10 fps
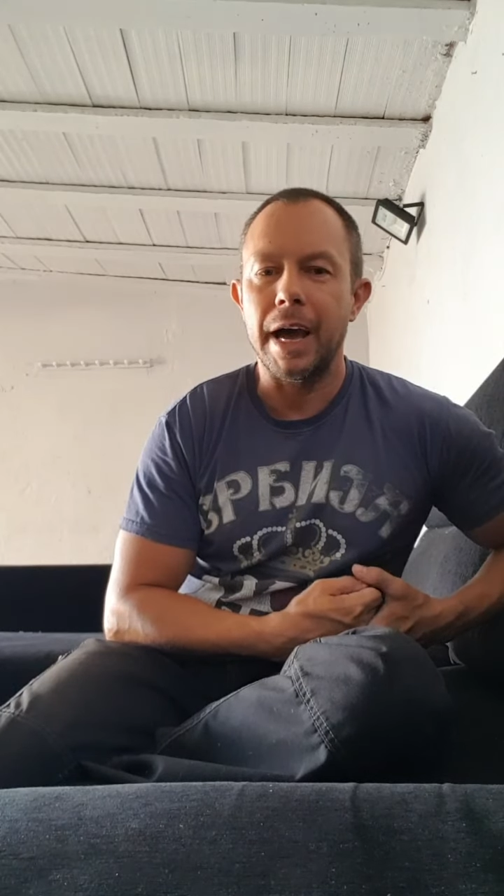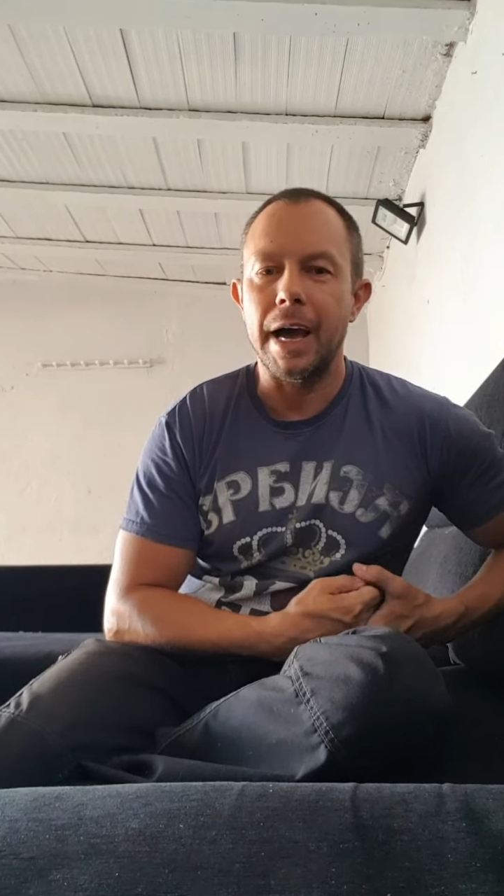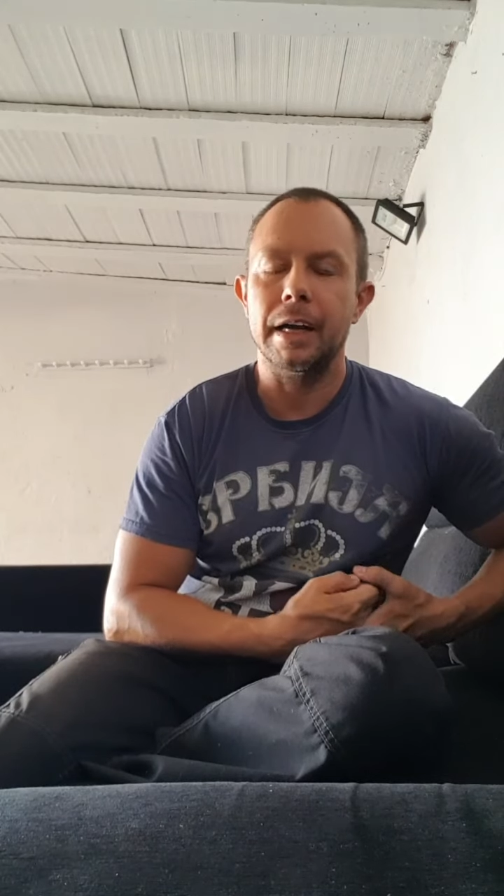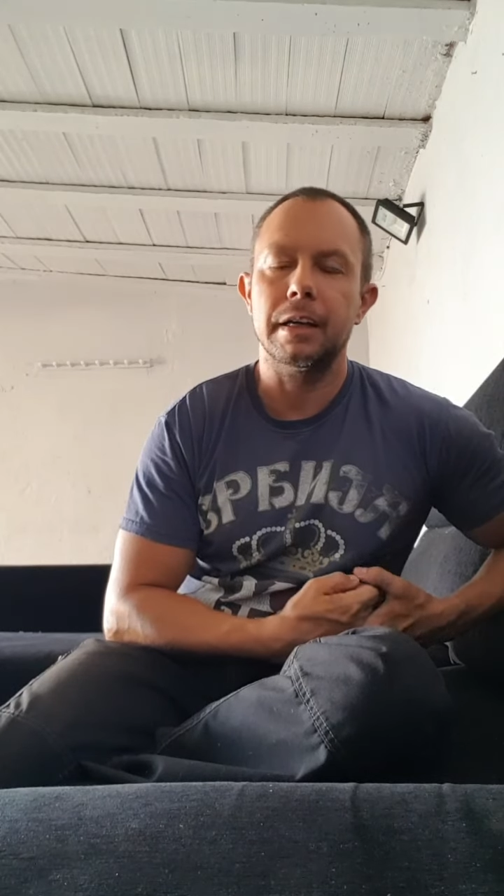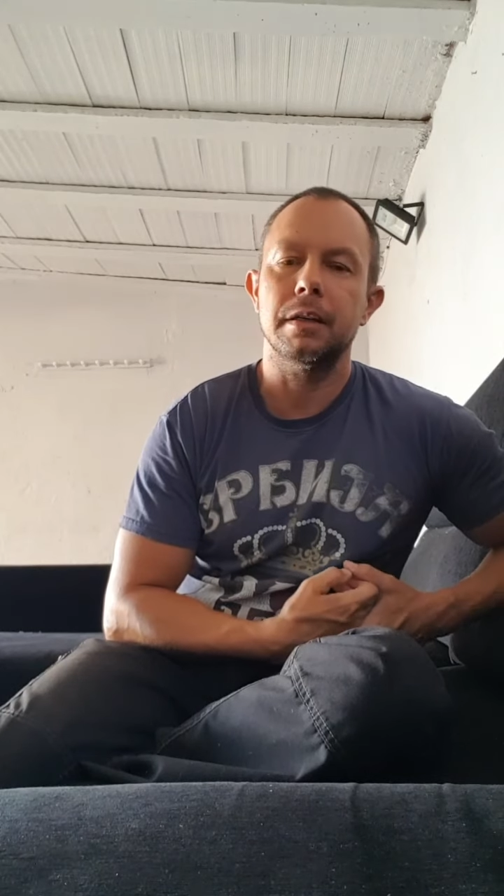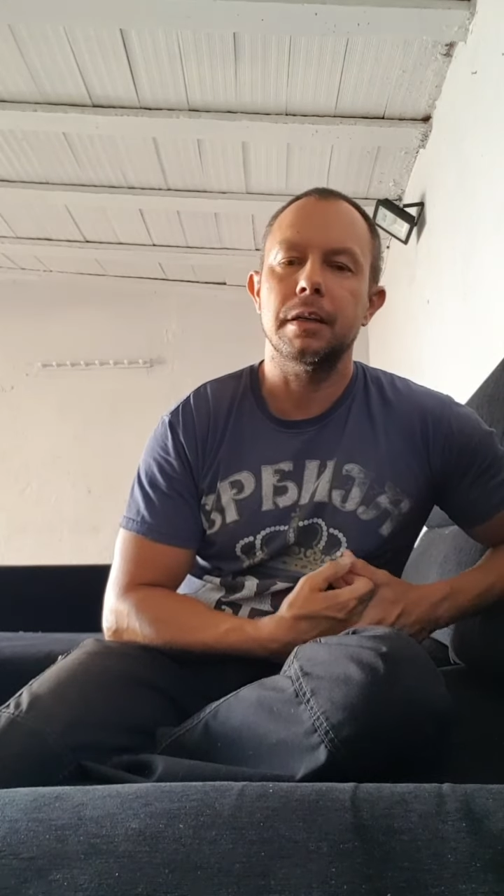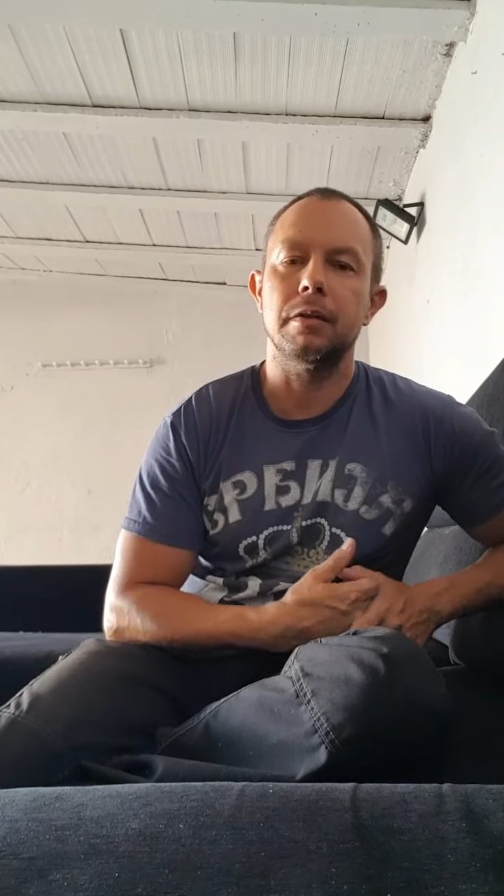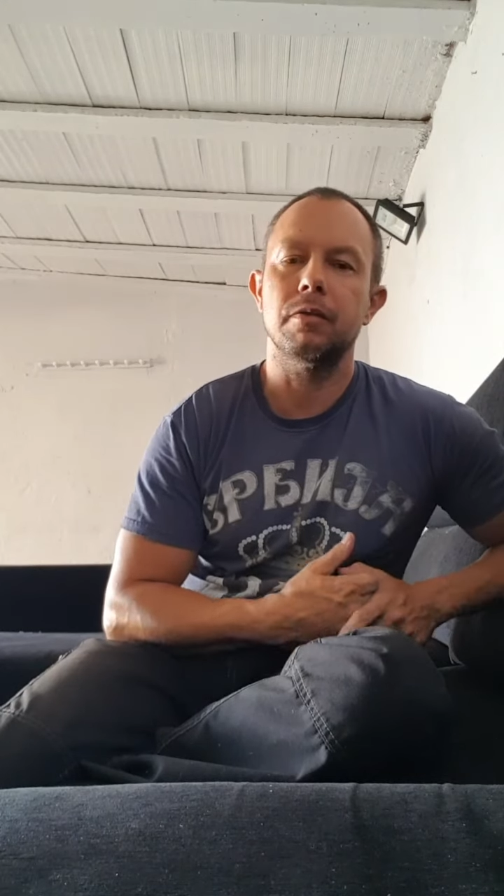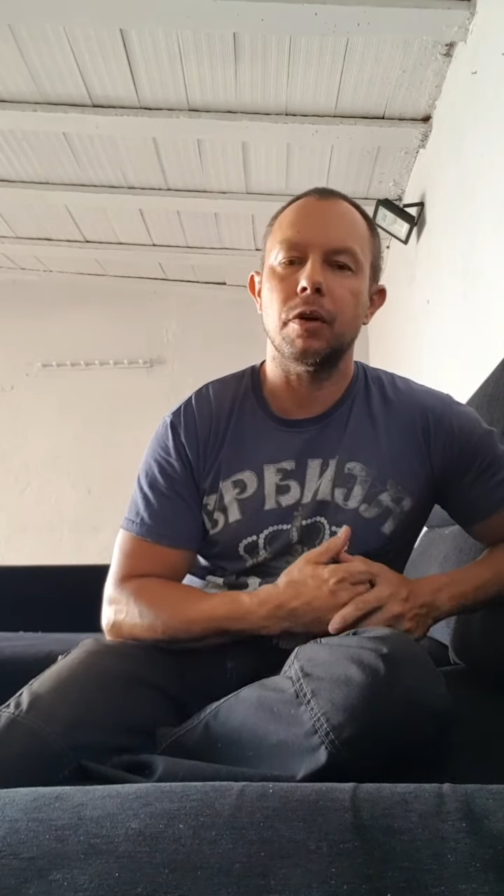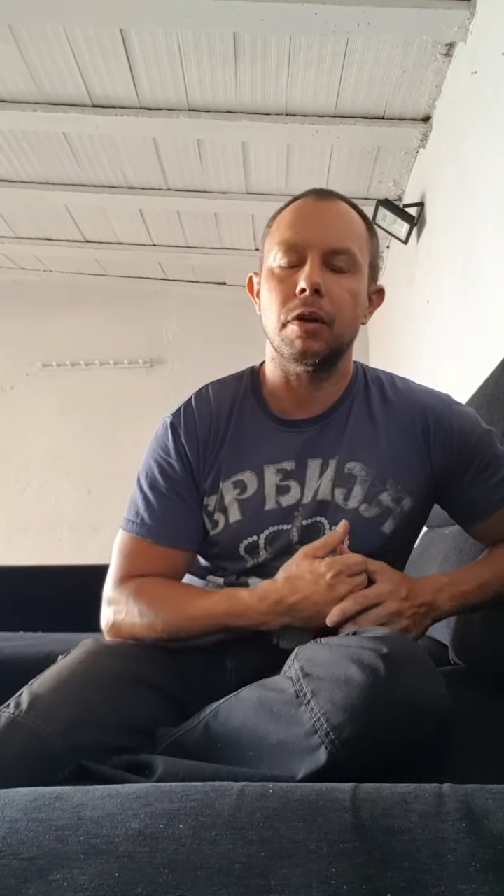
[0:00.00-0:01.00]
hack
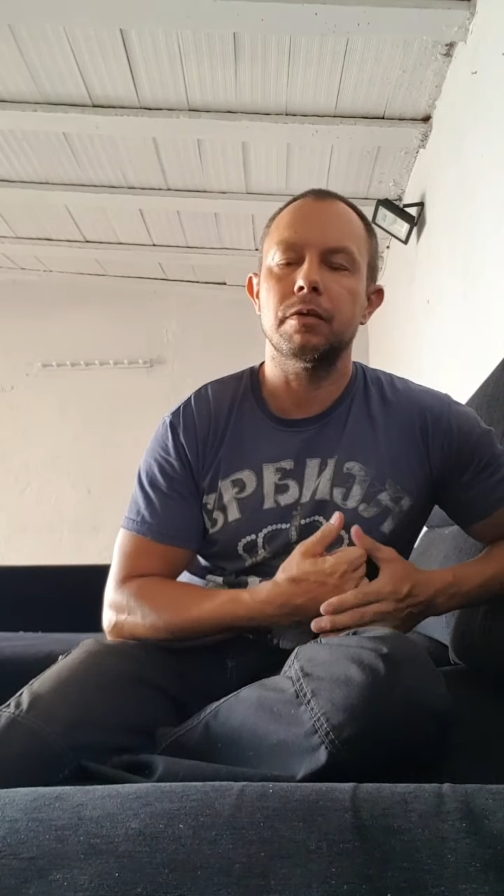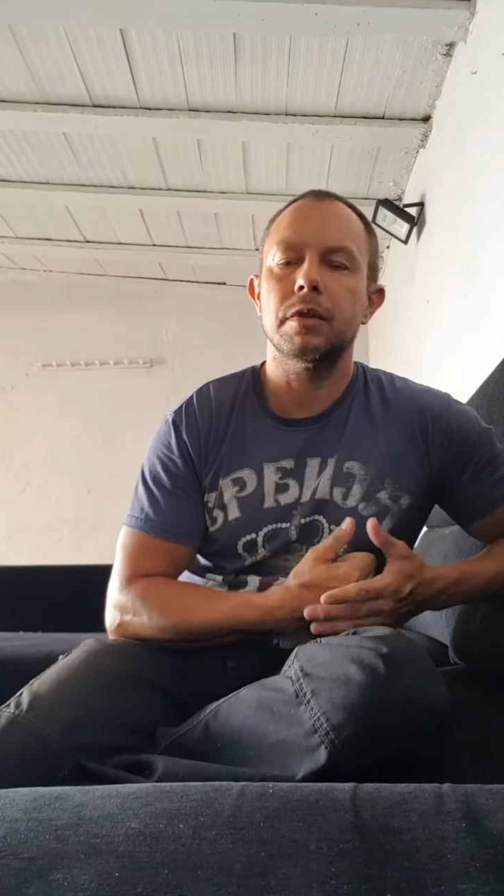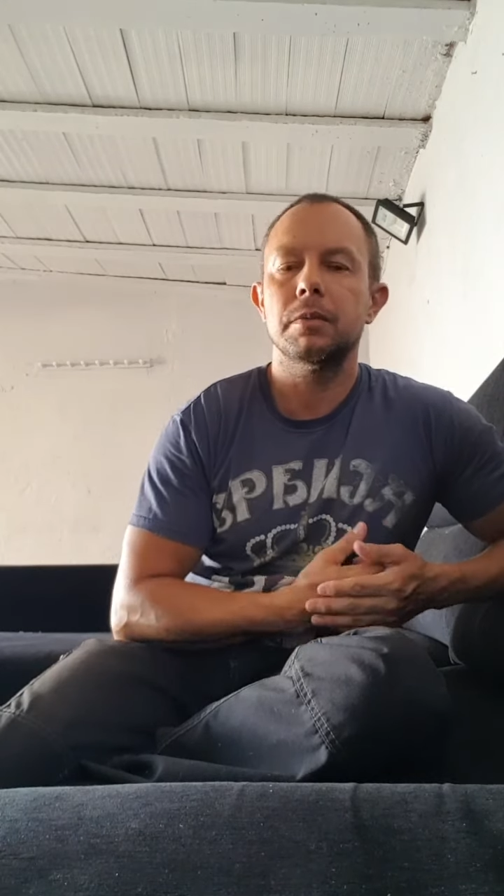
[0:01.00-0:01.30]
involved.